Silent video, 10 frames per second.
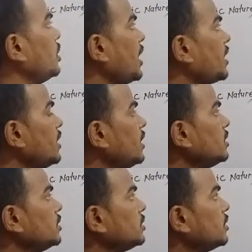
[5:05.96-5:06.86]
Like
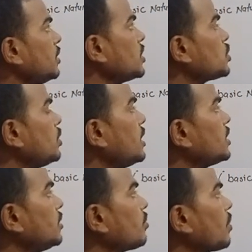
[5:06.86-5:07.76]
here, dear
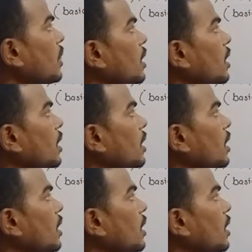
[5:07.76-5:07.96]
student,